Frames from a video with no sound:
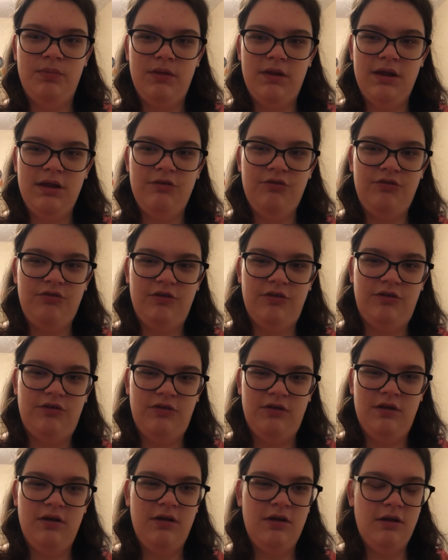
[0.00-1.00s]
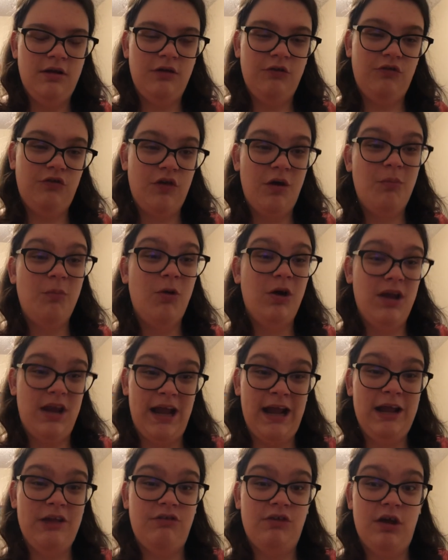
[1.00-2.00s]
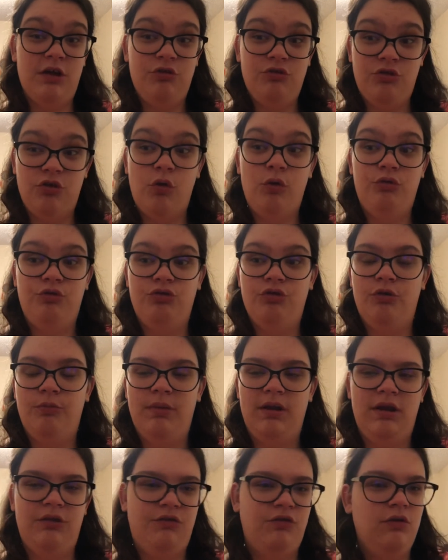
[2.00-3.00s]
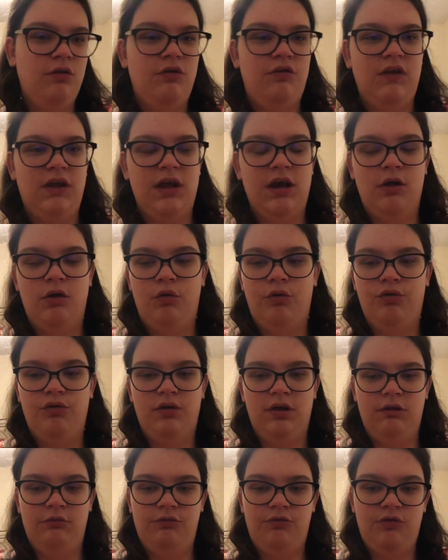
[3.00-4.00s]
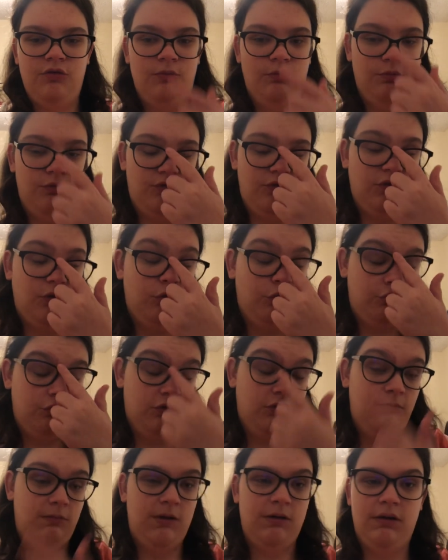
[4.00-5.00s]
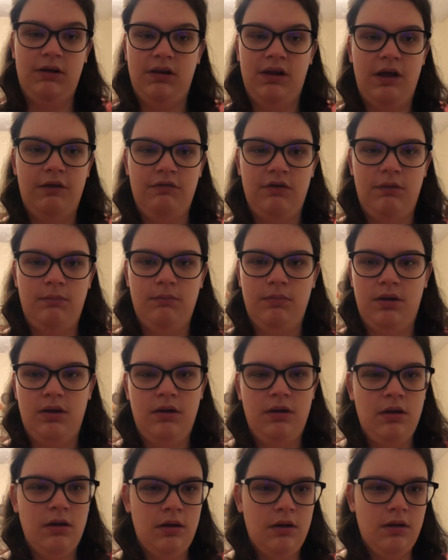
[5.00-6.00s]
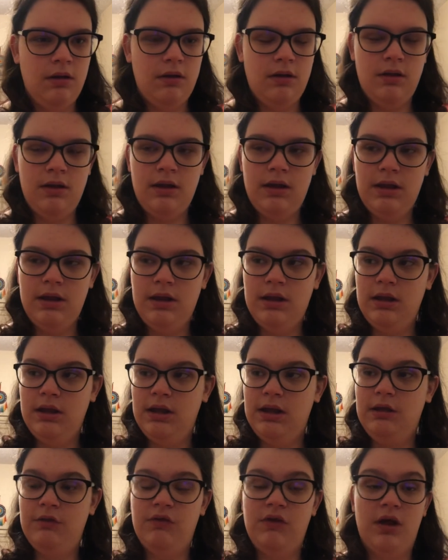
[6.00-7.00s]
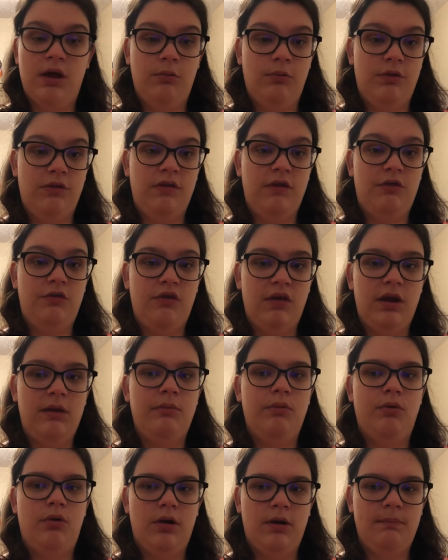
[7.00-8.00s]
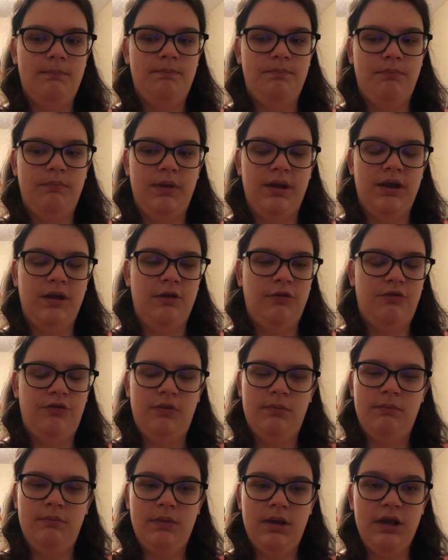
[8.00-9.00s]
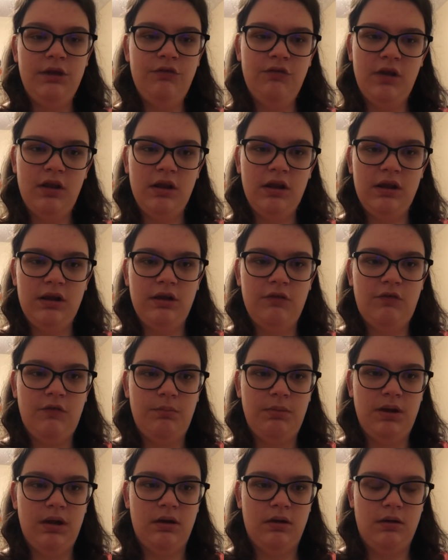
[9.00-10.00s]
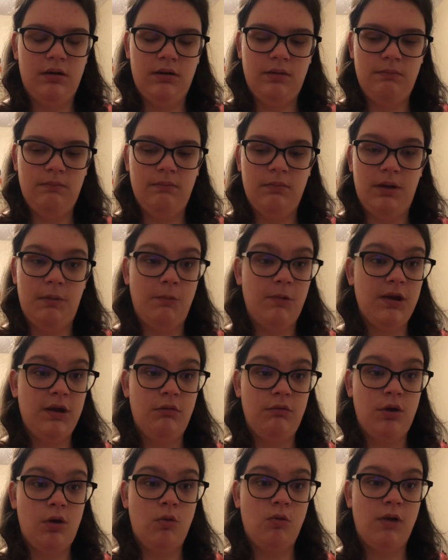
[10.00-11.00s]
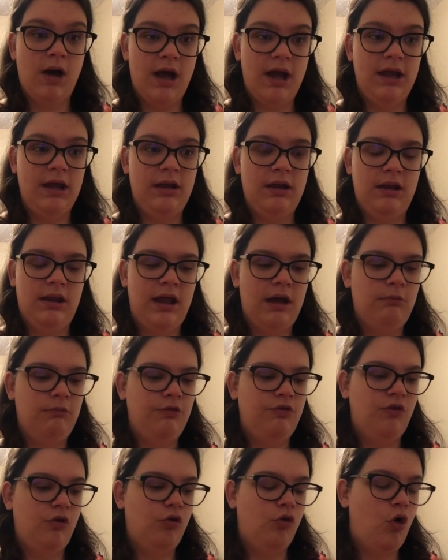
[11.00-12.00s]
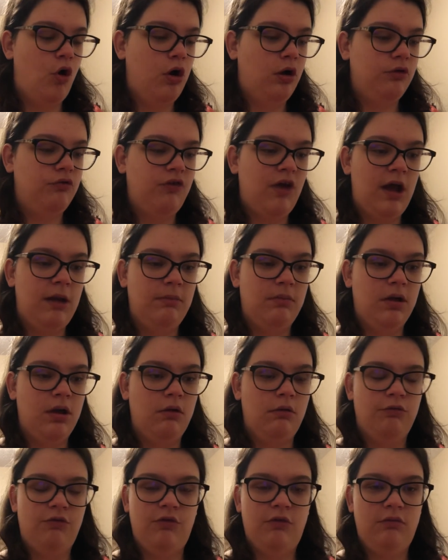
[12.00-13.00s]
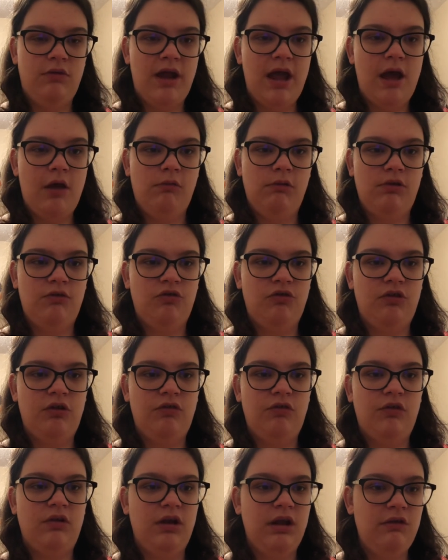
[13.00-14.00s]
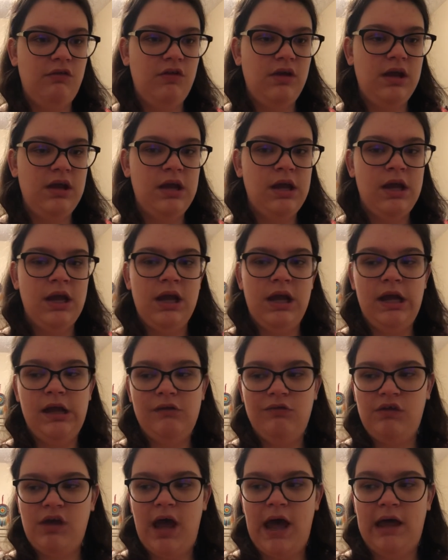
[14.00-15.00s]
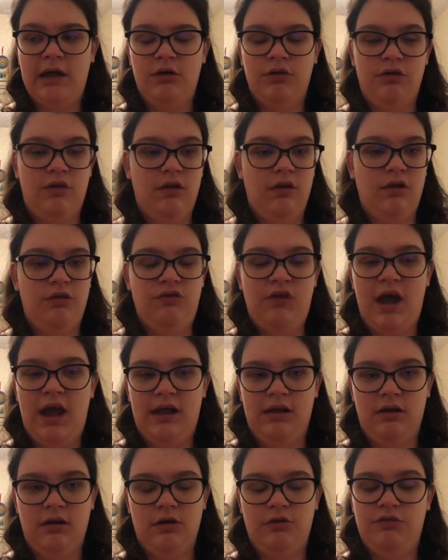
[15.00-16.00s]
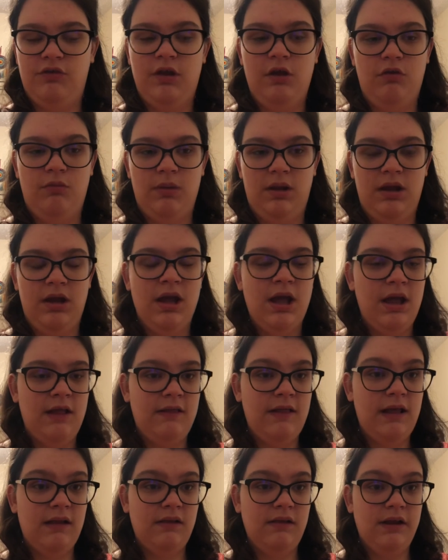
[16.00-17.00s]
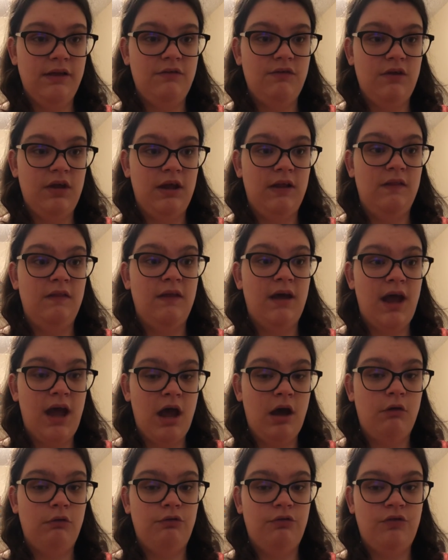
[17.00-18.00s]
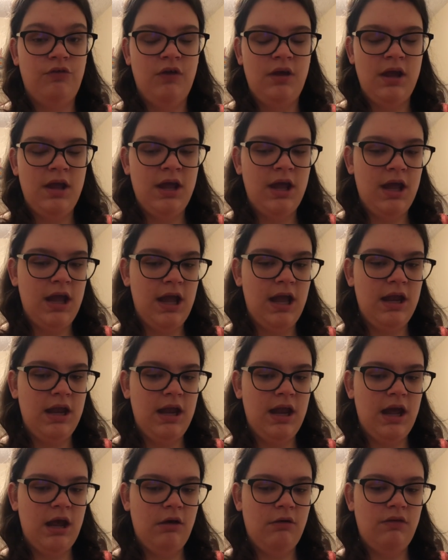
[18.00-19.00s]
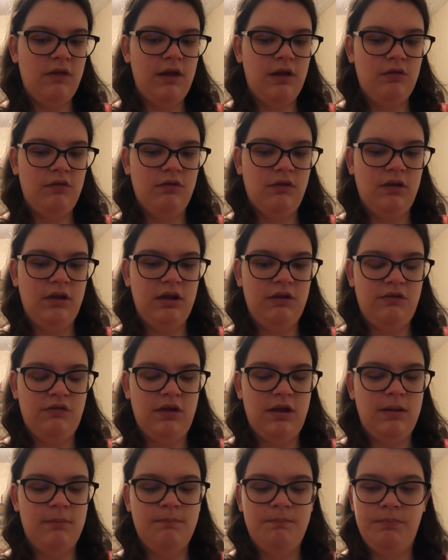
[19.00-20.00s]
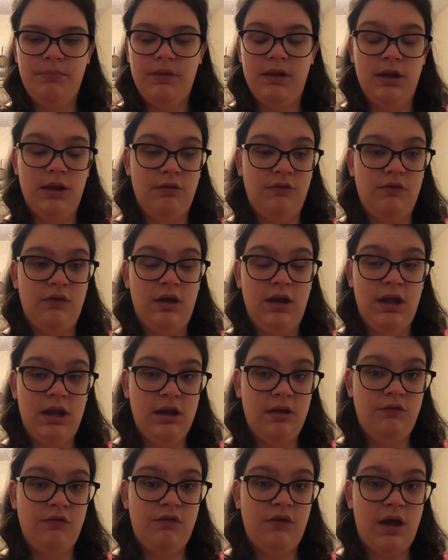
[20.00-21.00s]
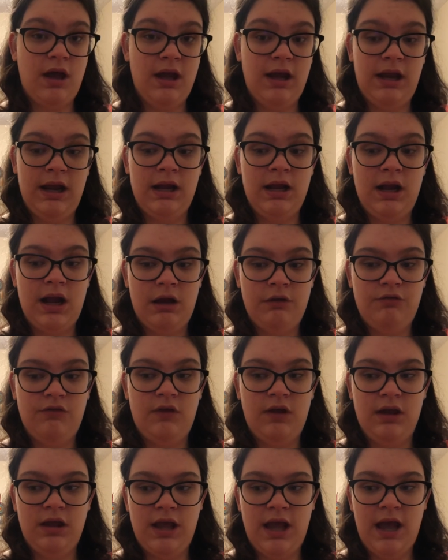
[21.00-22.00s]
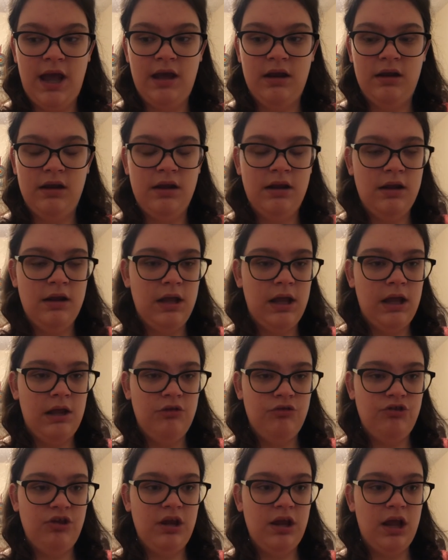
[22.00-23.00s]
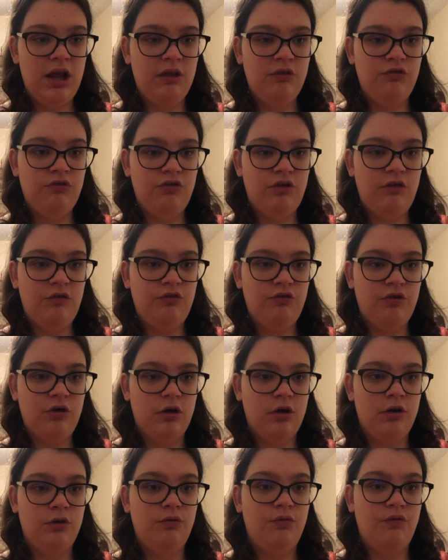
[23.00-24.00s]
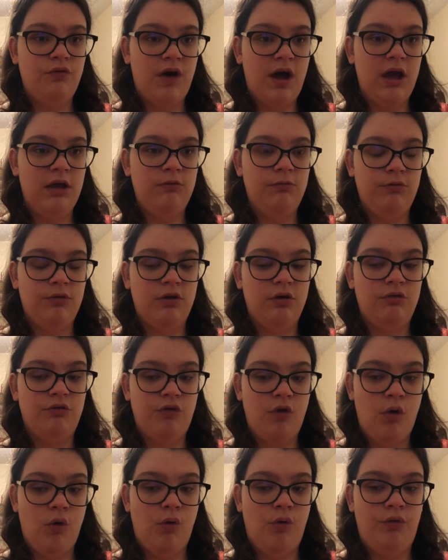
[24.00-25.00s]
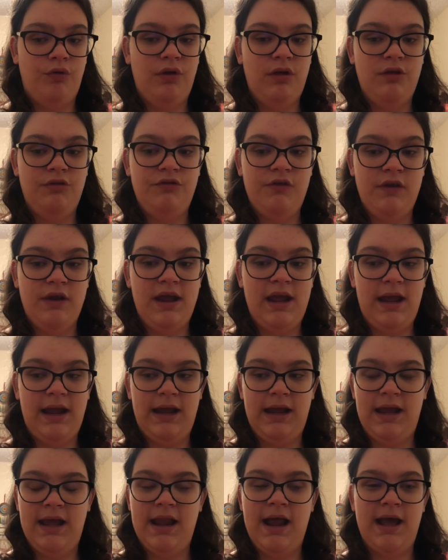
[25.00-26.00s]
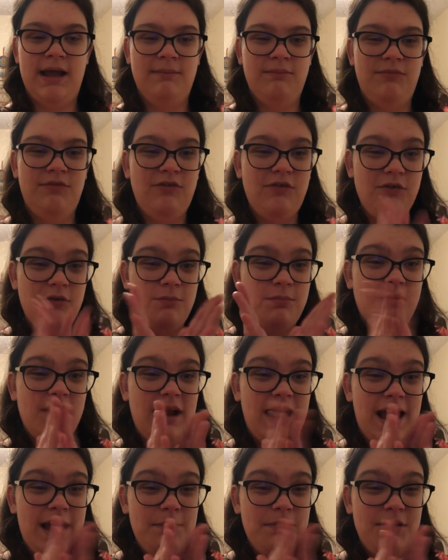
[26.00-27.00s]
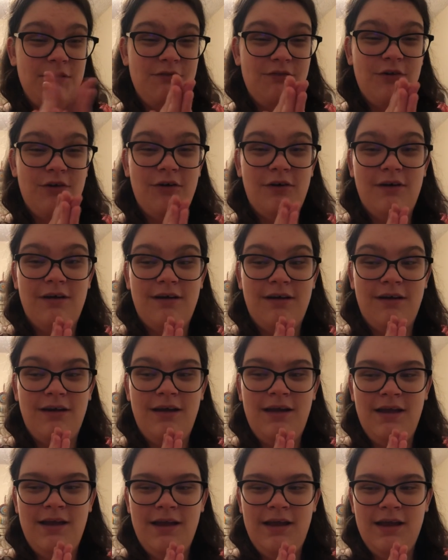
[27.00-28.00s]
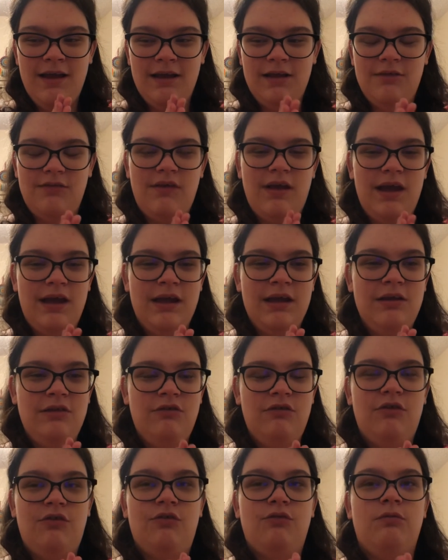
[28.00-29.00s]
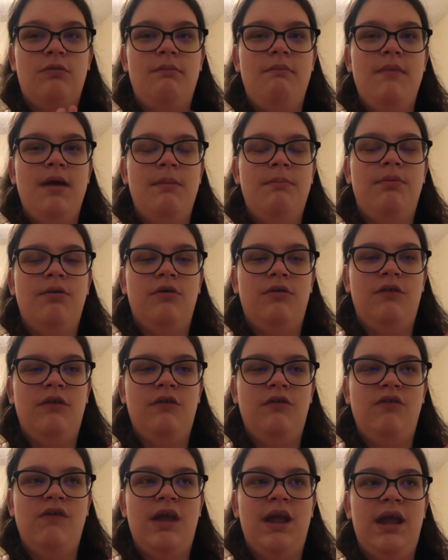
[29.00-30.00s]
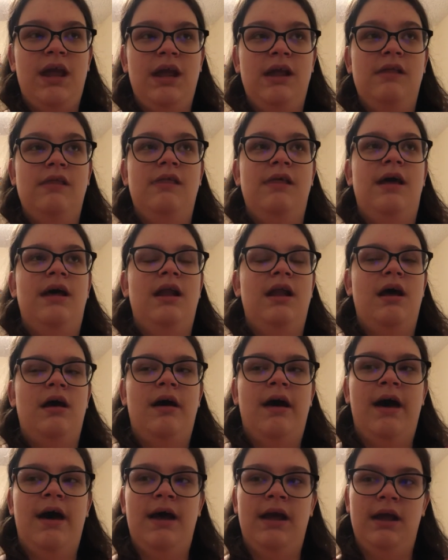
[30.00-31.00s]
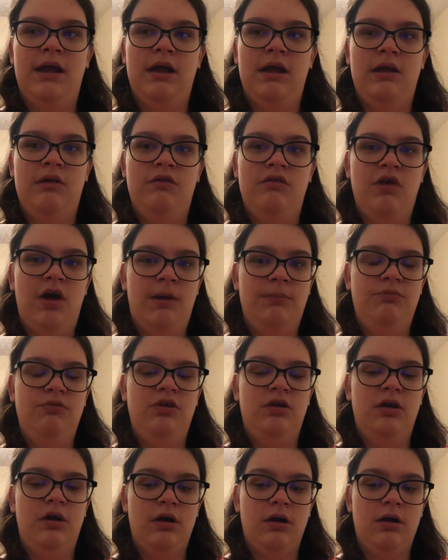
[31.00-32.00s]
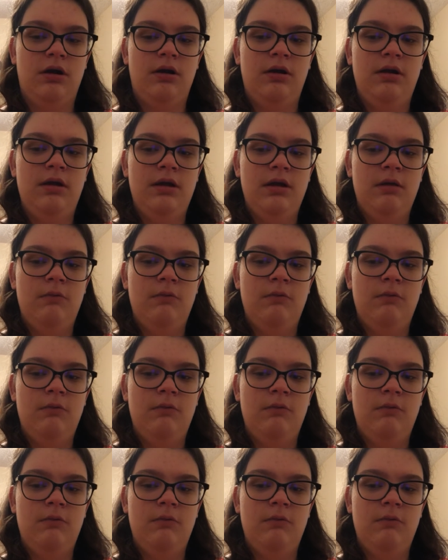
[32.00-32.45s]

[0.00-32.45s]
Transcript: He's just somewhat antisocial, but as soon as he got older, he was super social and very loving, but he's not with us anymore because he suddenly disappeared and we don't know why. And that was a long time ago. So now it's just Lizzy and Tyler, that live in the house. And now that Lizzy is an inside and an outside cat, she has just turned 5 years old today. And I'm super happy for her because I can just remember the day that I adopted her.